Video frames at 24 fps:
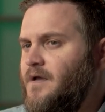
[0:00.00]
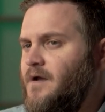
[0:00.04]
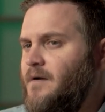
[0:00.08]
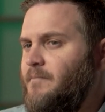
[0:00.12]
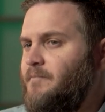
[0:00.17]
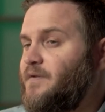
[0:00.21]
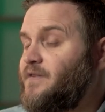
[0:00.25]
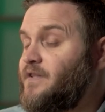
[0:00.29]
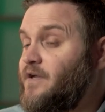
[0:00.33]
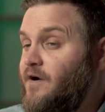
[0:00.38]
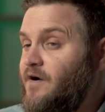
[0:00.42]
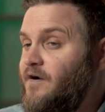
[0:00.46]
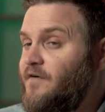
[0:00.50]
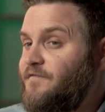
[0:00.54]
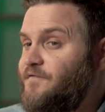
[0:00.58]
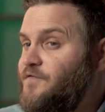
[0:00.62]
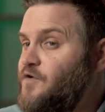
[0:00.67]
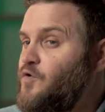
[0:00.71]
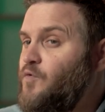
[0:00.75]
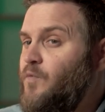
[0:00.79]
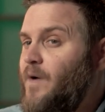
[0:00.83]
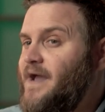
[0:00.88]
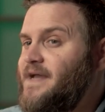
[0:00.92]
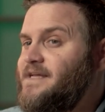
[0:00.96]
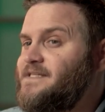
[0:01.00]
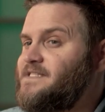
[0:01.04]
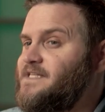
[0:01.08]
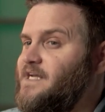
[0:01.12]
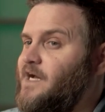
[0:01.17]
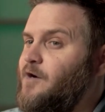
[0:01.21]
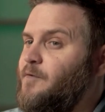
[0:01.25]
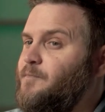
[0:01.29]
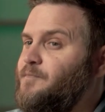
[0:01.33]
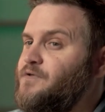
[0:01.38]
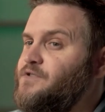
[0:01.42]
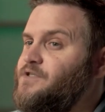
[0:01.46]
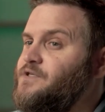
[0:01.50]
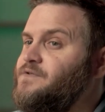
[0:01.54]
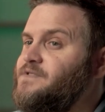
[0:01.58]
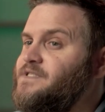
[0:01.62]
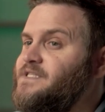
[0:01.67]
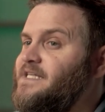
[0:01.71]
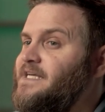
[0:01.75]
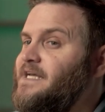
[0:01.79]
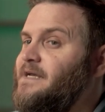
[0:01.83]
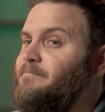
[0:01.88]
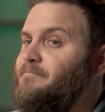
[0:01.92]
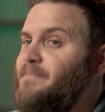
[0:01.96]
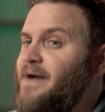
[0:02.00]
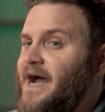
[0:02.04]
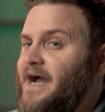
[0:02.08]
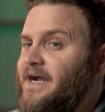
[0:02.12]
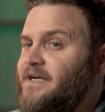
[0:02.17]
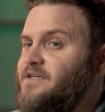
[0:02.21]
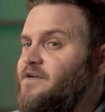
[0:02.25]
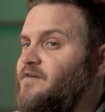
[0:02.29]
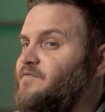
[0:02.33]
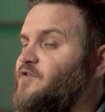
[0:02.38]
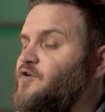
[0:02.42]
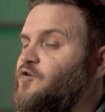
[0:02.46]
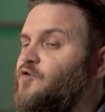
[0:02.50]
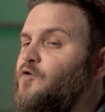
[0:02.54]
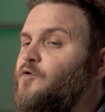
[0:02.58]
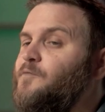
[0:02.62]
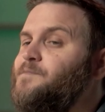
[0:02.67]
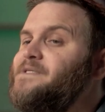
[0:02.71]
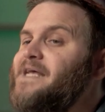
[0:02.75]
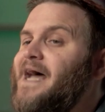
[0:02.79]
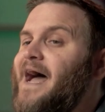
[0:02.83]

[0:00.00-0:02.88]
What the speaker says: But there are a few ways to help reduce the impact of the group's